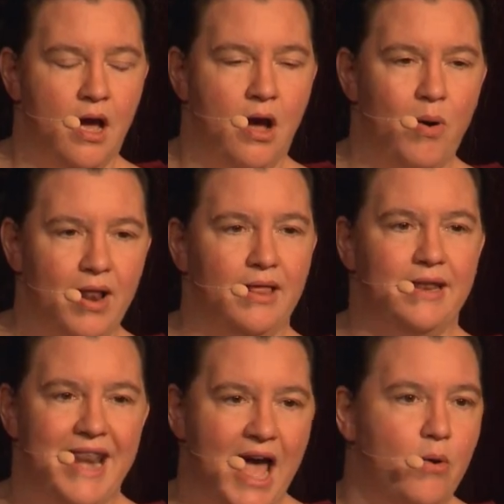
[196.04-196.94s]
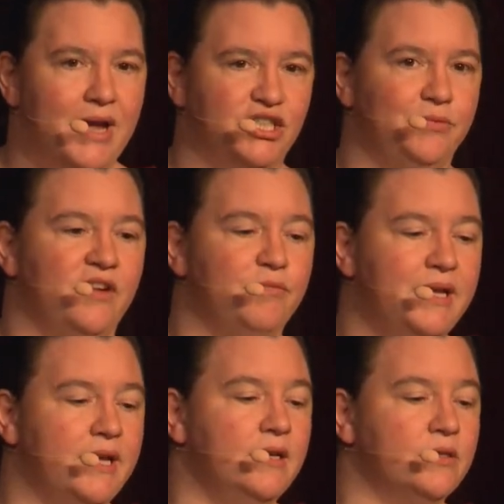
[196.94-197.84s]
Well, now actually we have big
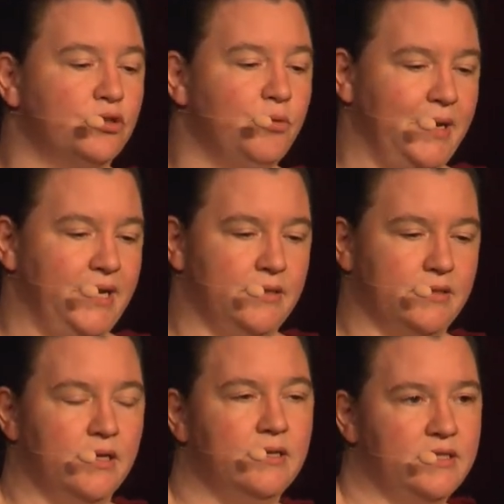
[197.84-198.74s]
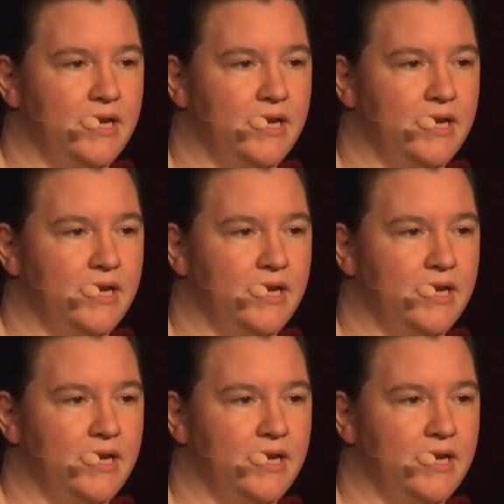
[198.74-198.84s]
industry players, say